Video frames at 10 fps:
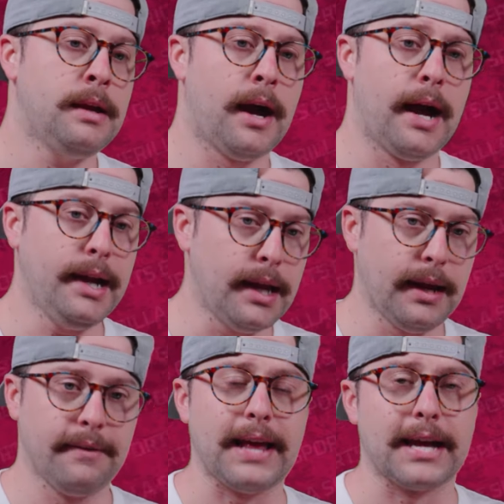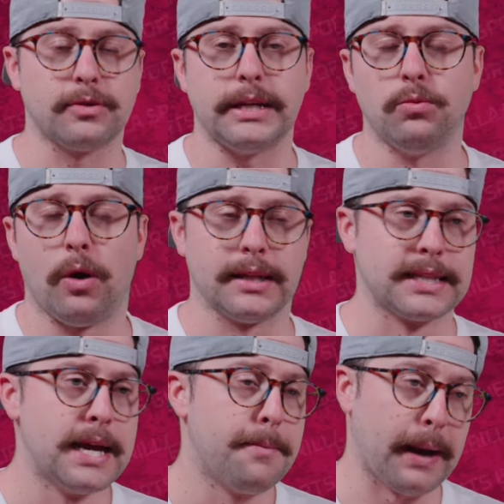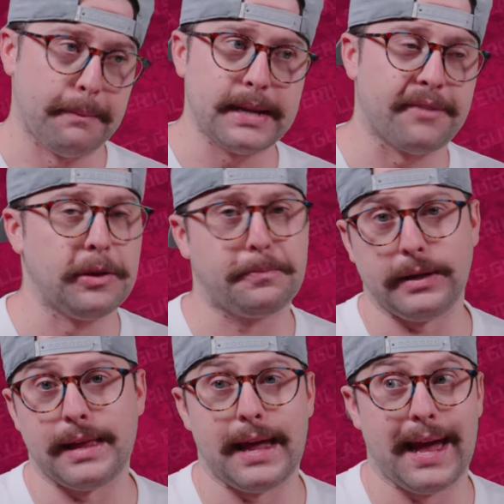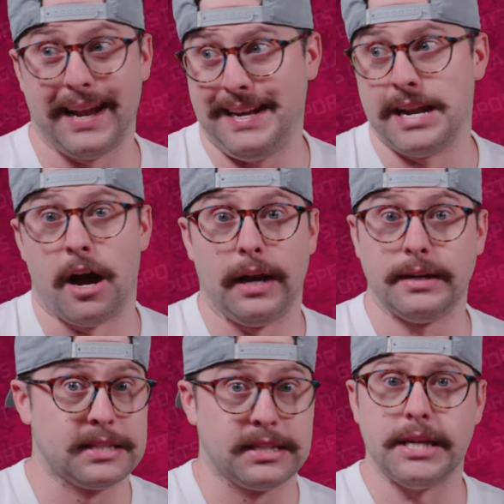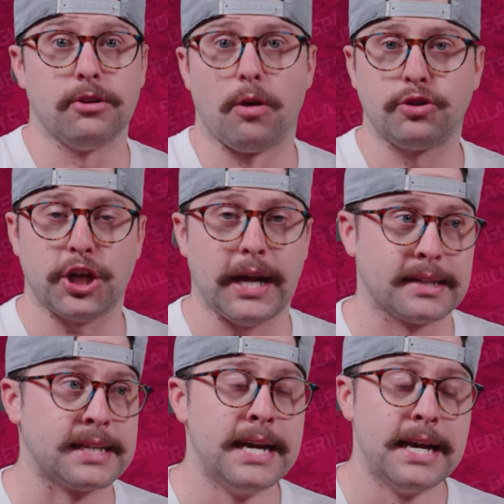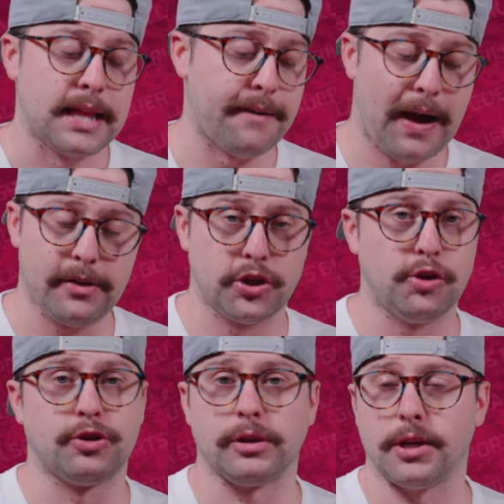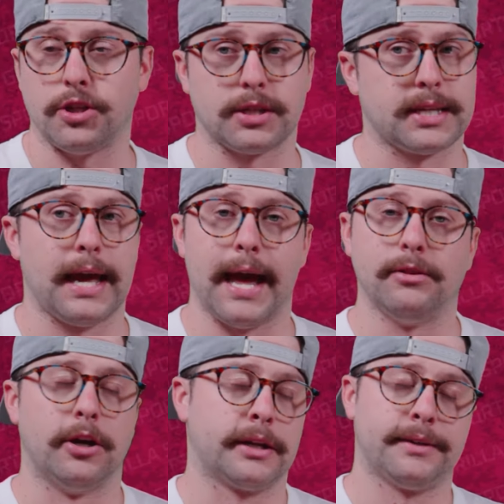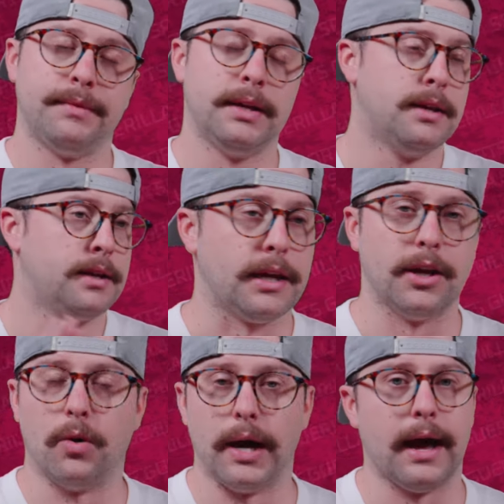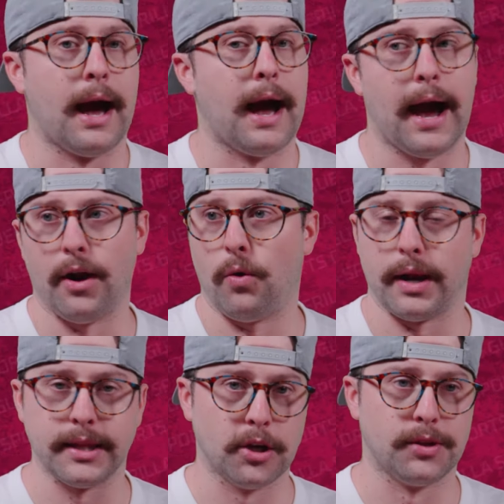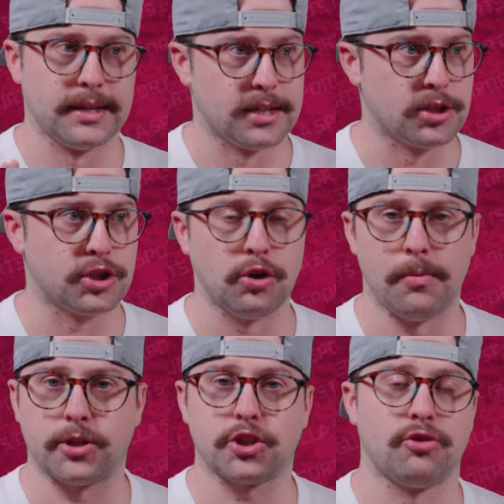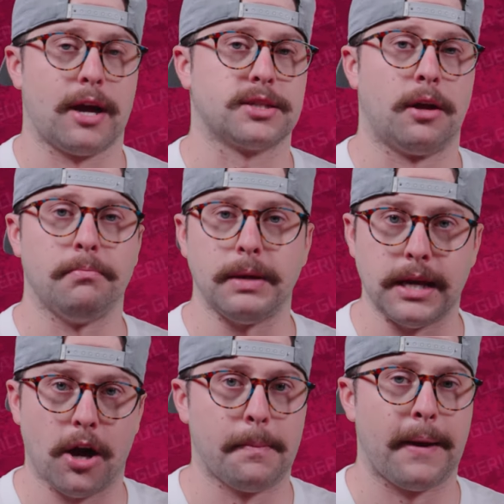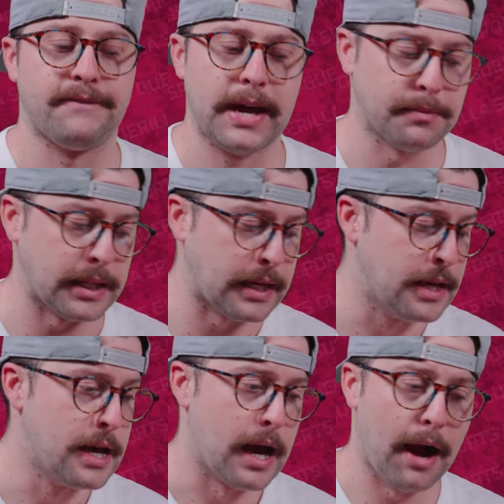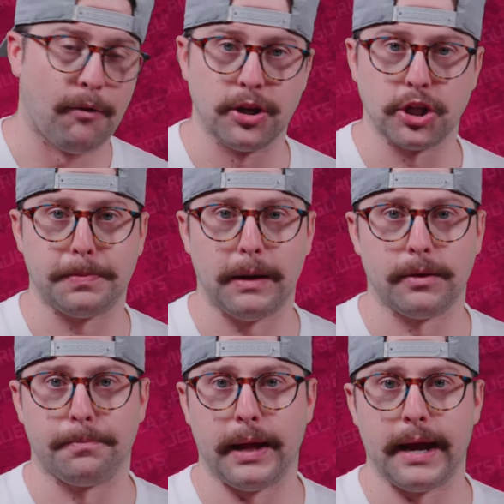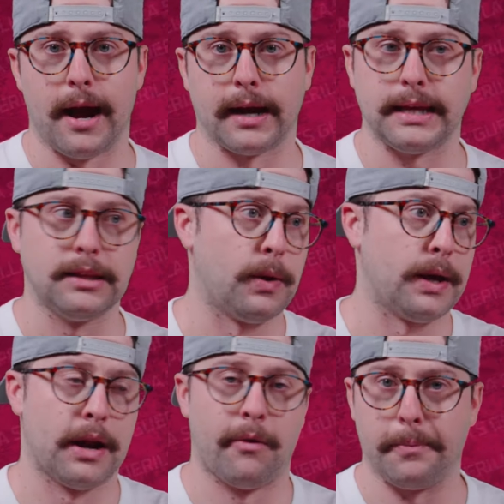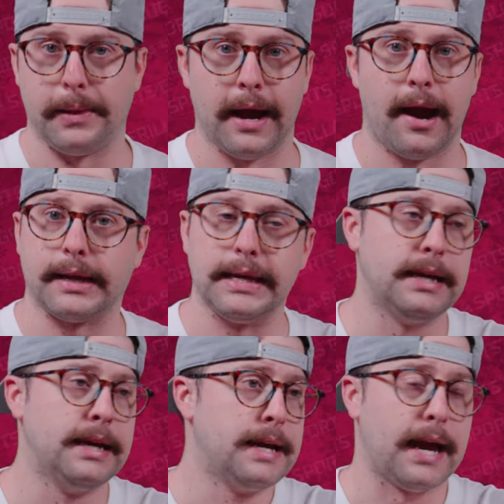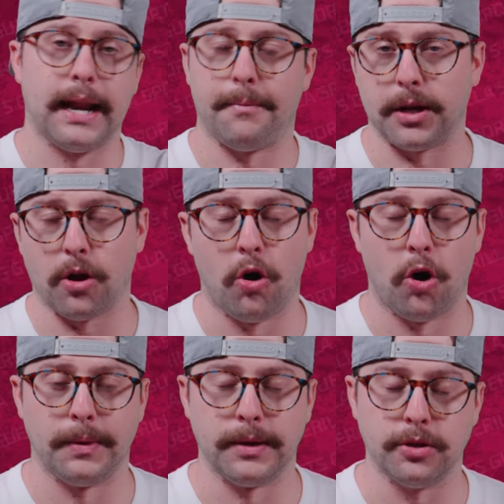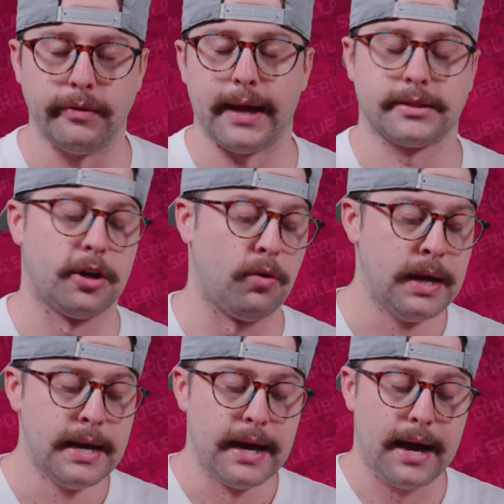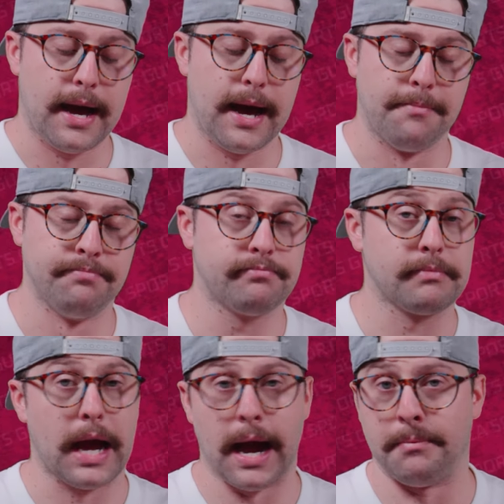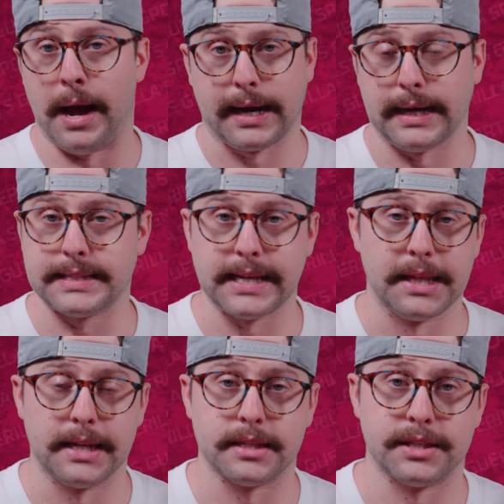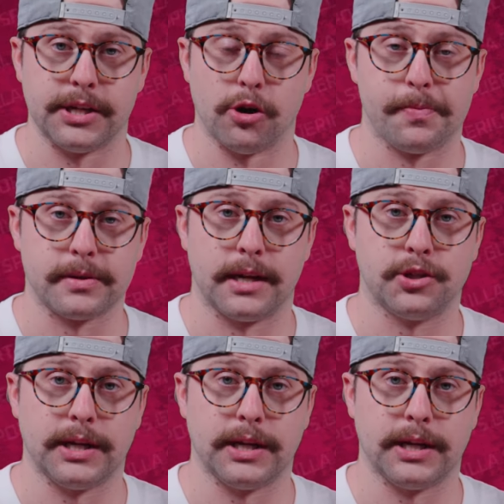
if that's what he wants, but I'm definitely putting that at a non-zero chance that Val Nichushkin could just say, hey, look, you know what, I don't want to deal with this. It's too much stress on me, on my family. I want to just be able to play hockey the way that I want to play hockey, and I'm going to go home and do that. So I'm not going to say that it's a 0%